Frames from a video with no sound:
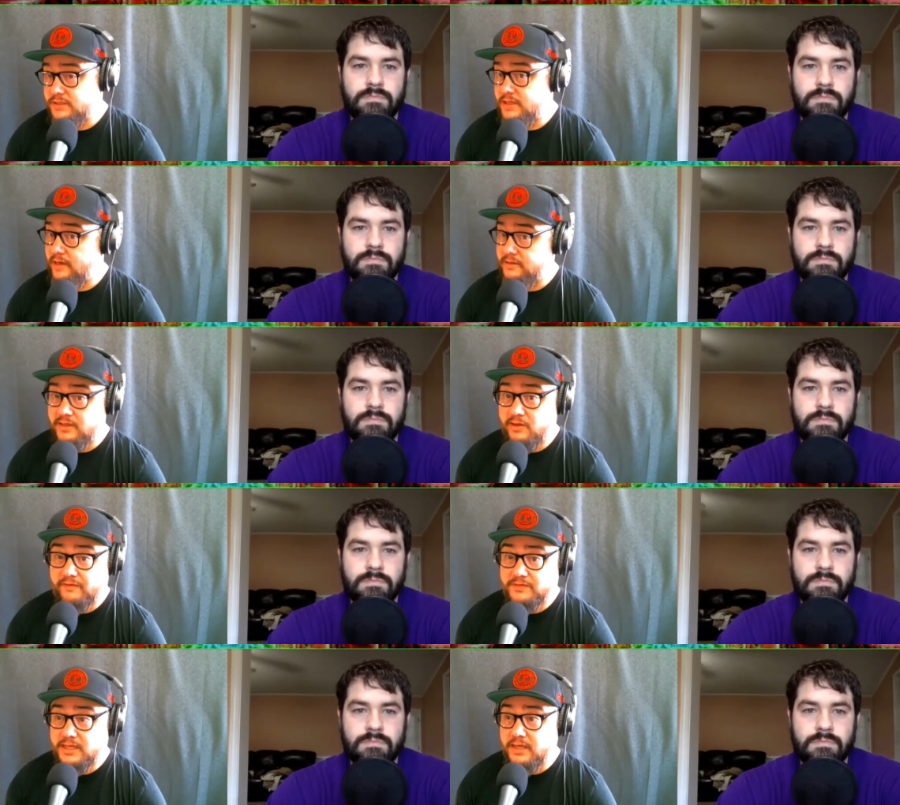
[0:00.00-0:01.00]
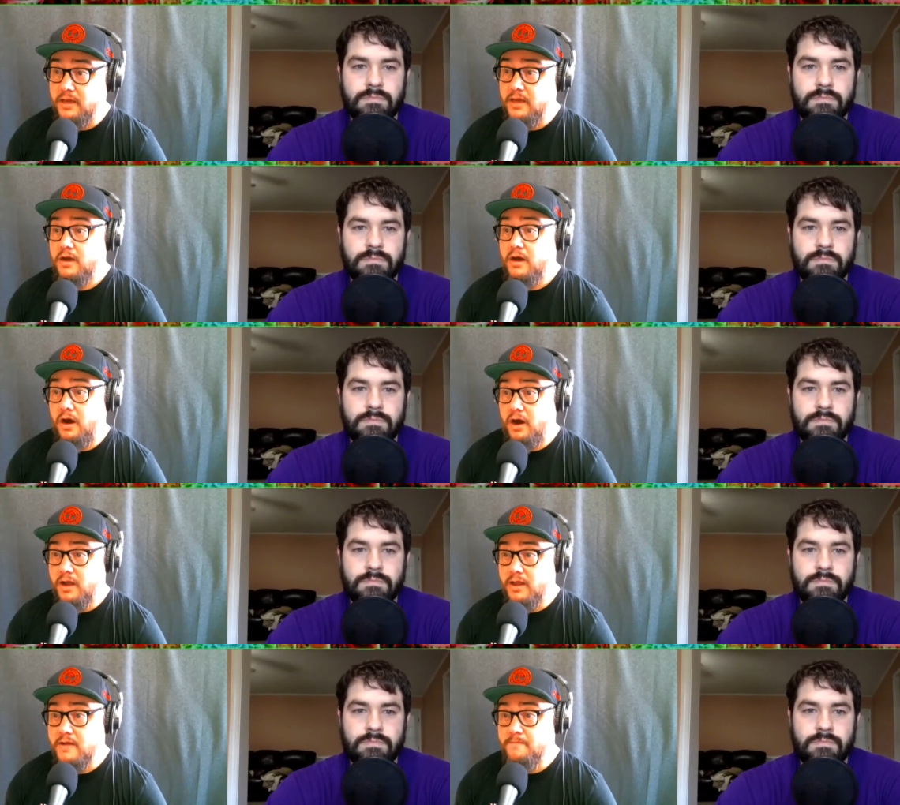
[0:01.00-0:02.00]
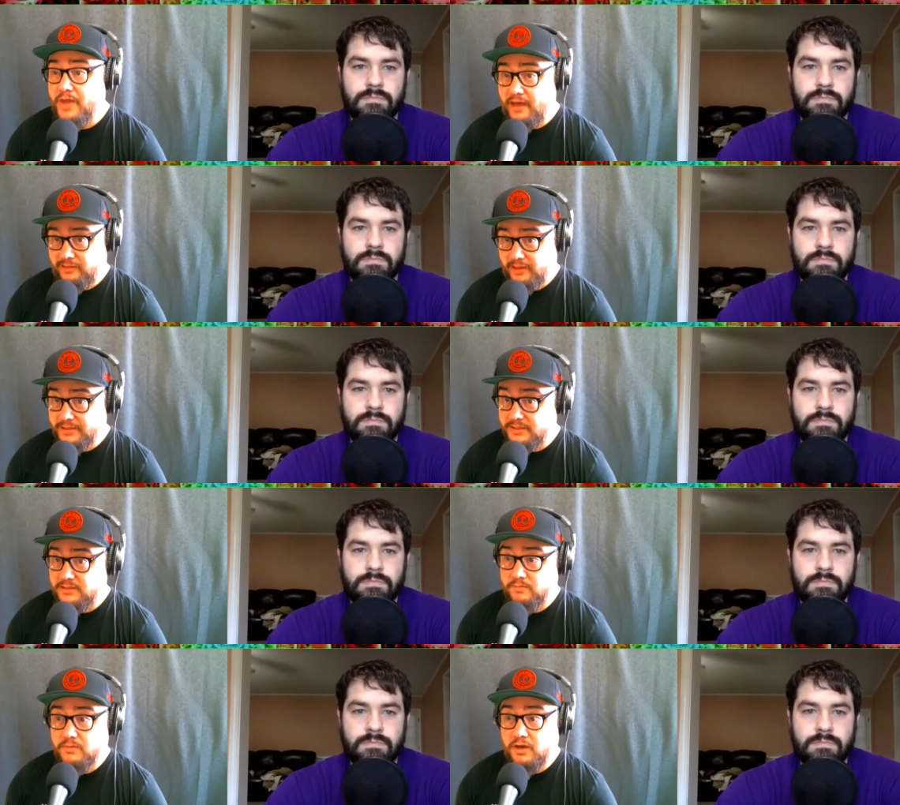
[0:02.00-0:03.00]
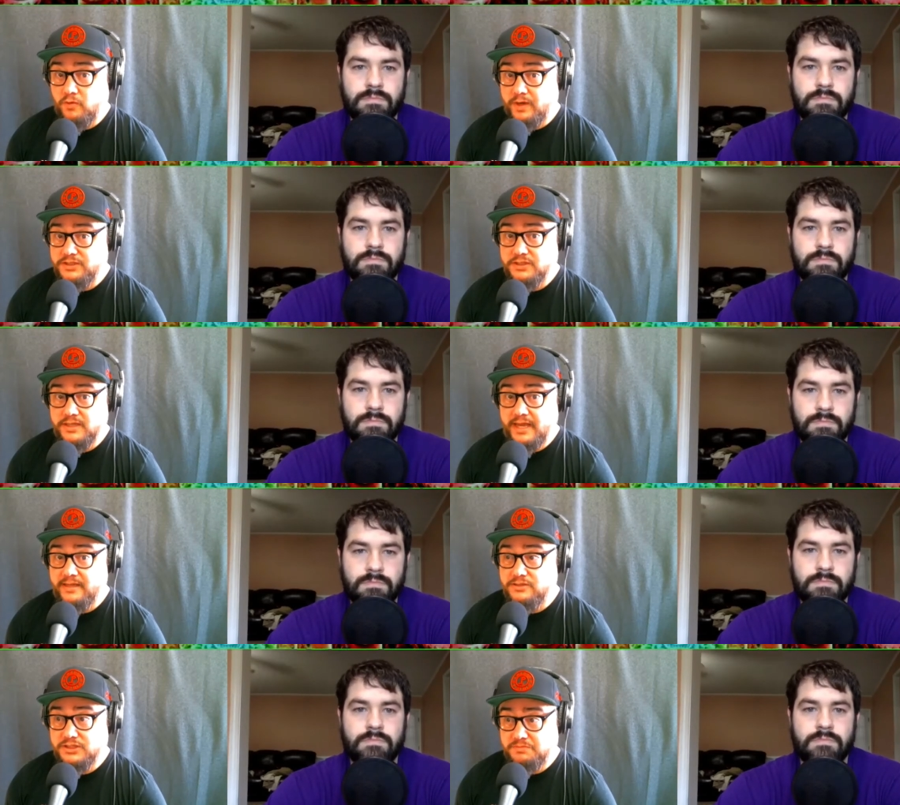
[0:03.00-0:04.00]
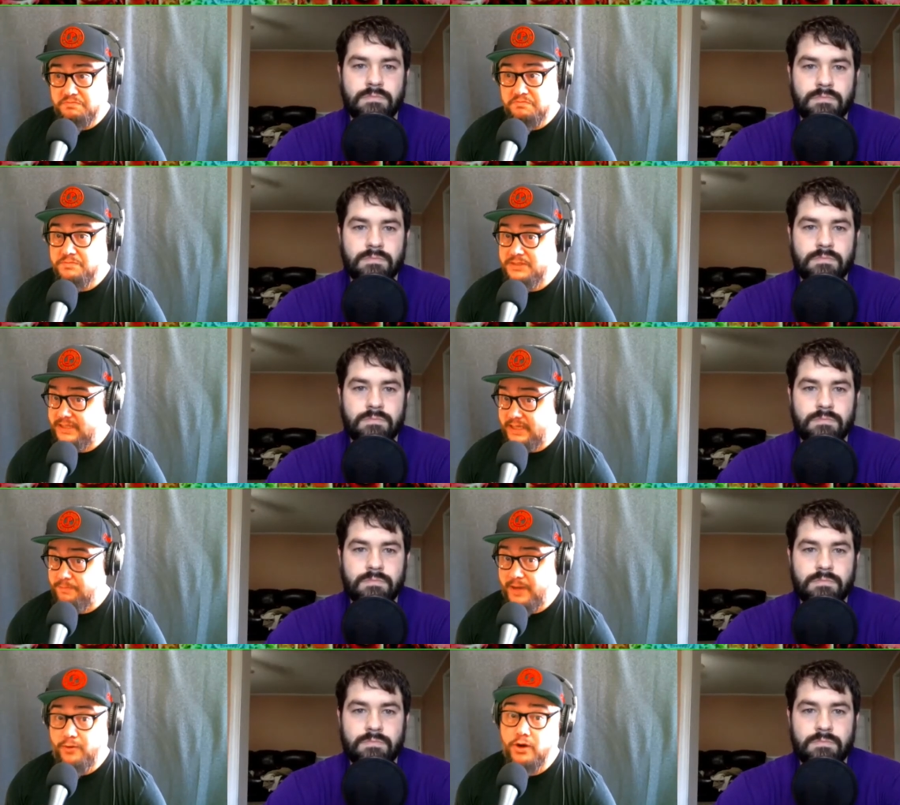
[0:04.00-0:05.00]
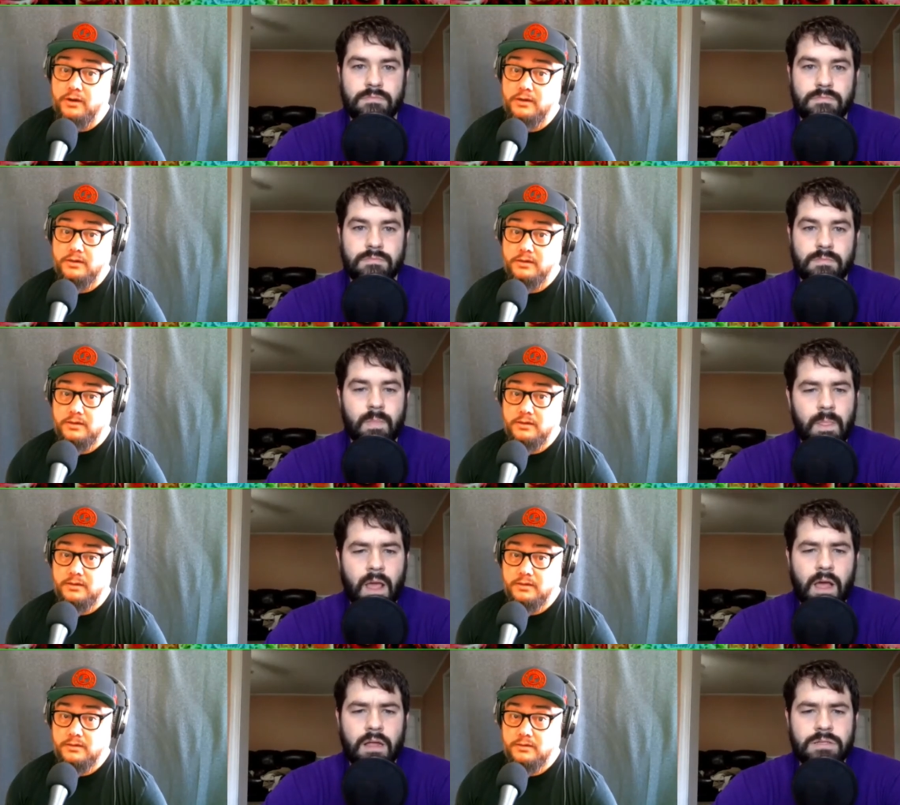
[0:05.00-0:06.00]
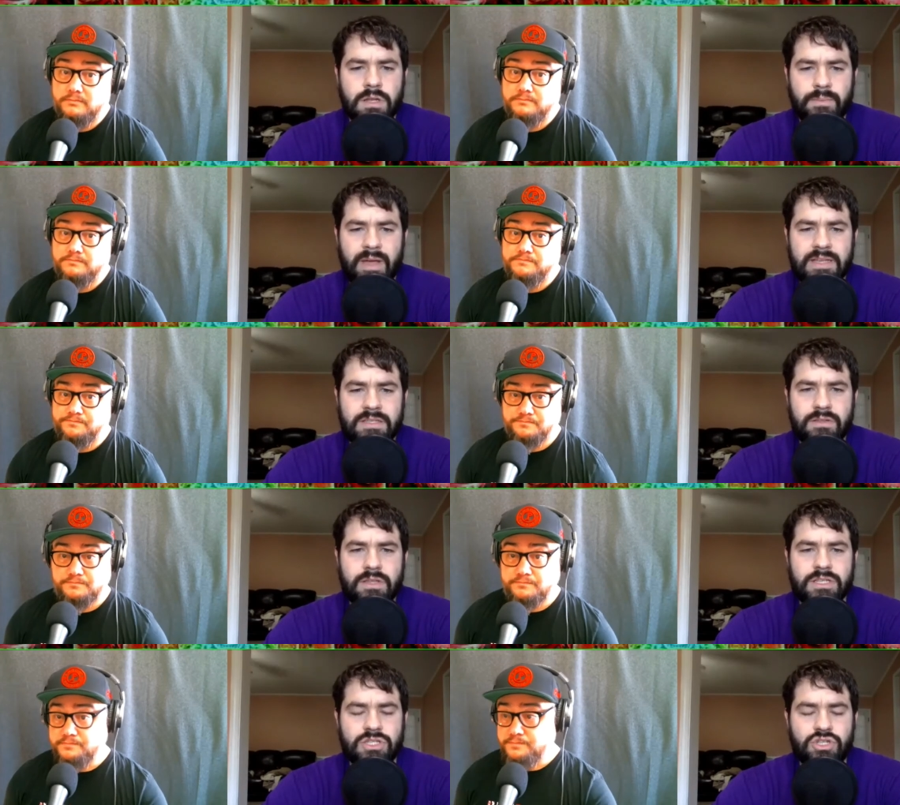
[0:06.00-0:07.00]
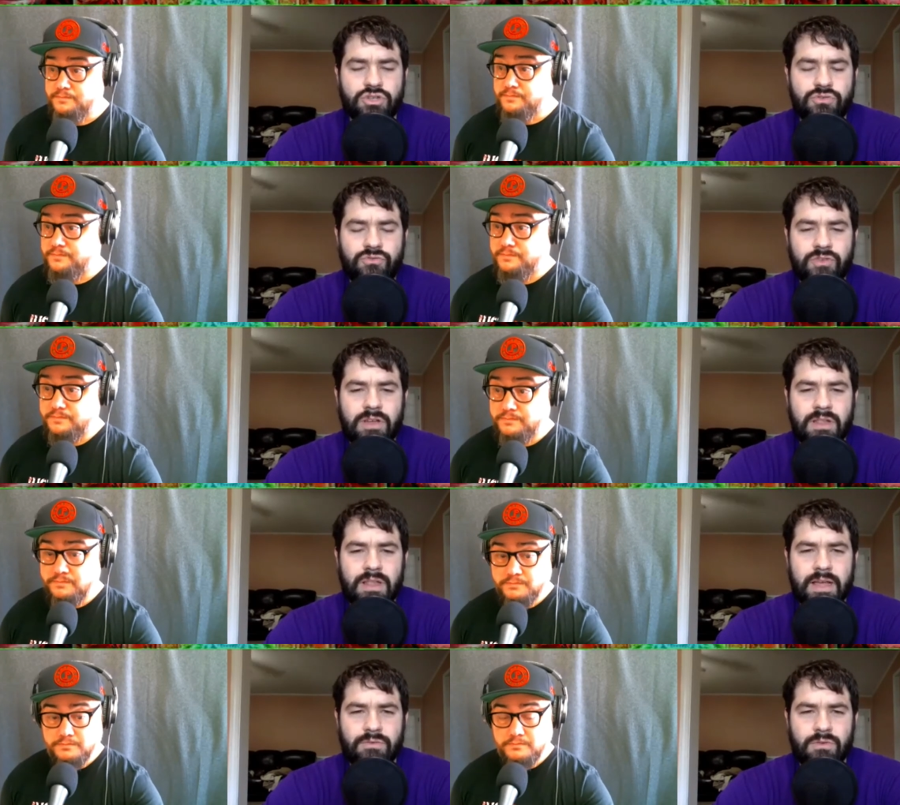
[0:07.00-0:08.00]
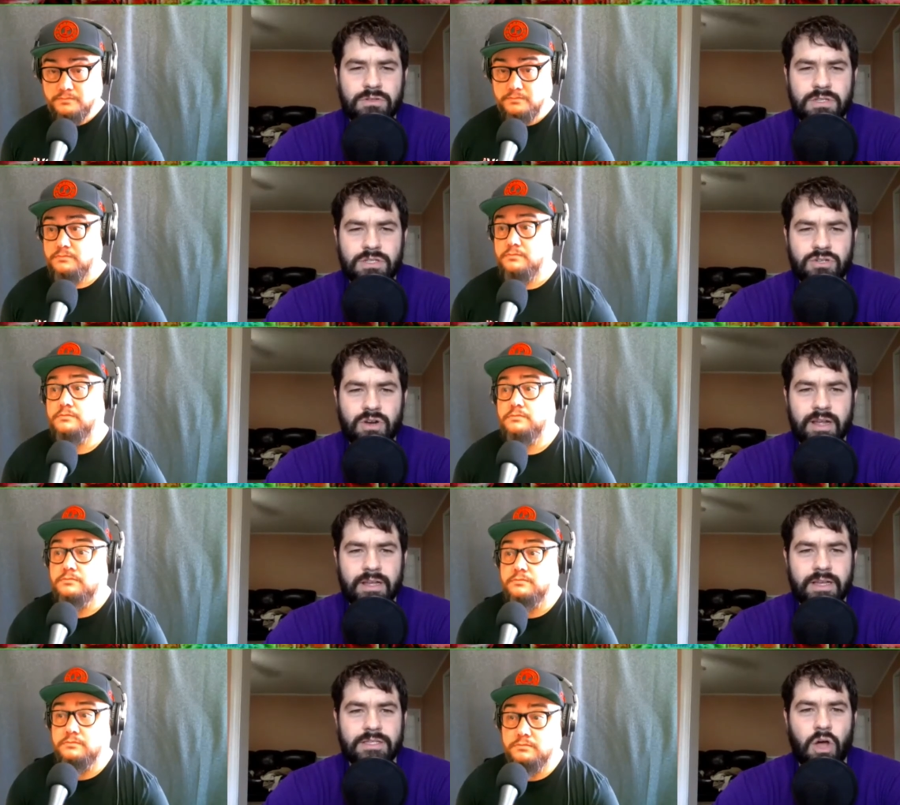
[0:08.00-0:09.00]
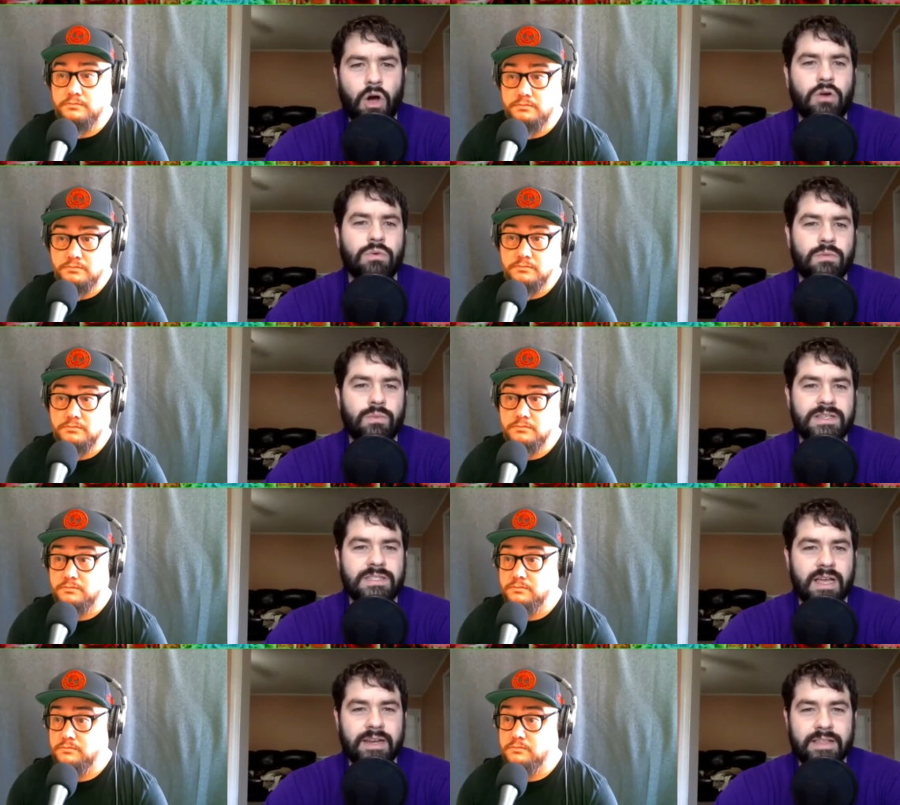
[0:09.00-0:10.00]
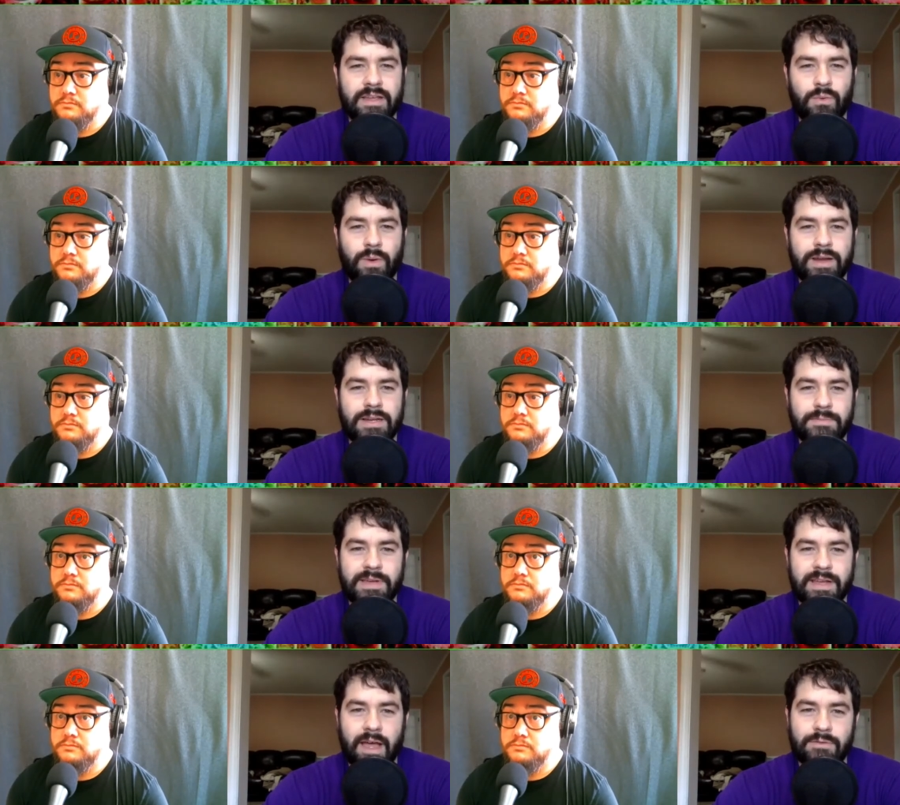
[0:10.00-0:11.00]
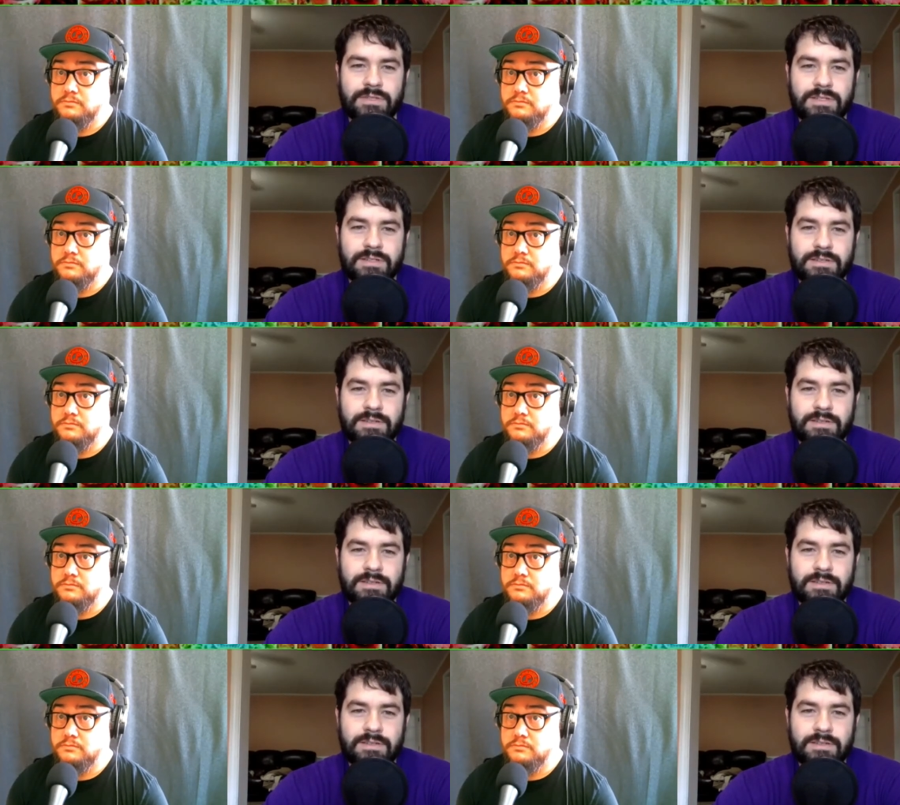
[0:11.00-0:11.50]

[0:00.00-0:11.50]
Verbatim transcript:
Speaker 1: gotten in the UFC on athleticism, aggression, and just sick power.
Speaker 2: So let me ask you this: Do you feel like Rozenstruik is awkward when he's standing there waiting to be announced?